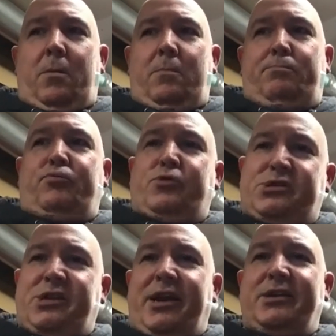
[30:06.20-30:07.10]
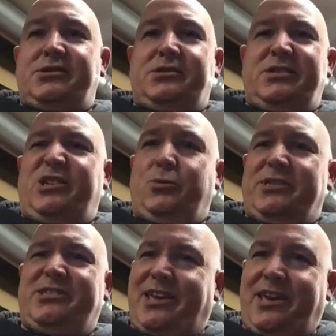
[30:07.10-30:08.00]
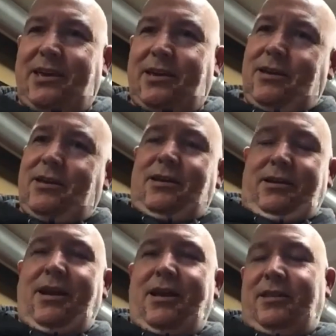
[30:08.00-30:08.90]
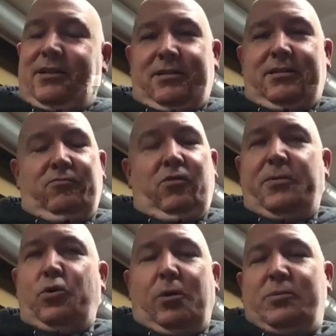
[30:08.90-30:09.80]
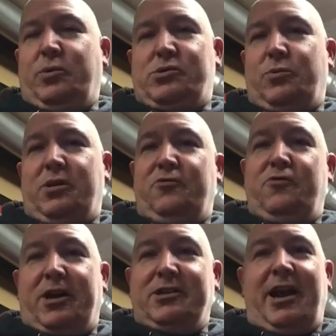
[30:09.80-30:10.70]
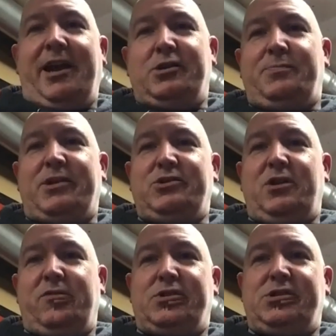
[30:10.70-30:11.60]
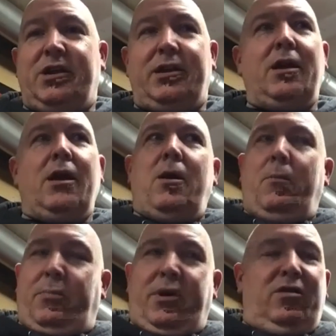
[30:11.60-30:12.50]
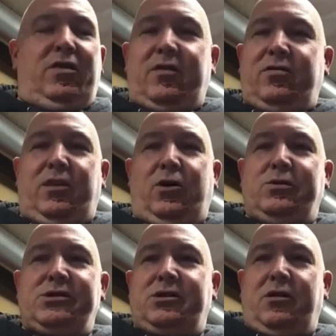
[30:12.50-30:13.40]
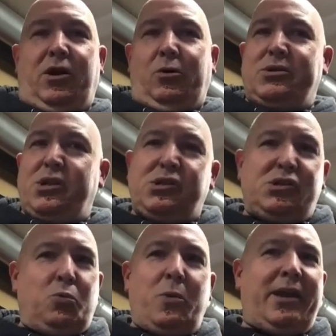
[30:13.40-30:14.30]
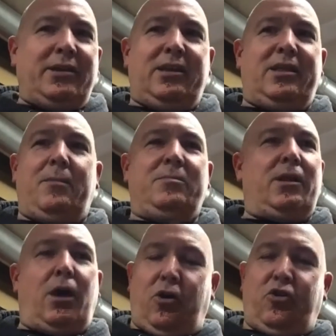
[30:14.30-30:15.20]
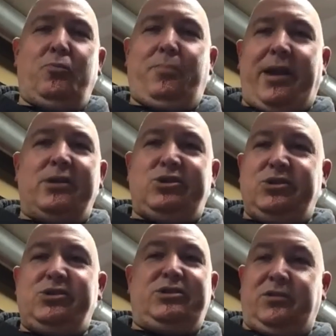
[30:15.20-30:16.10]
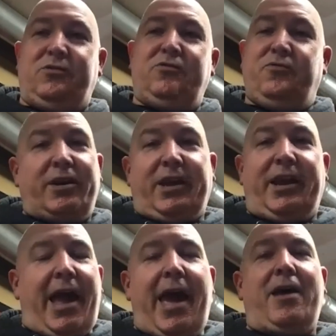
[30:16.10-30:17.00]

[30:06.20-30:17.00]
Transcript: precise to a T. Not that Ripping Corpse wasn't one of the fucking tightest bands you'd ever see, but there was a swing to them that other bands just didn't fucking have.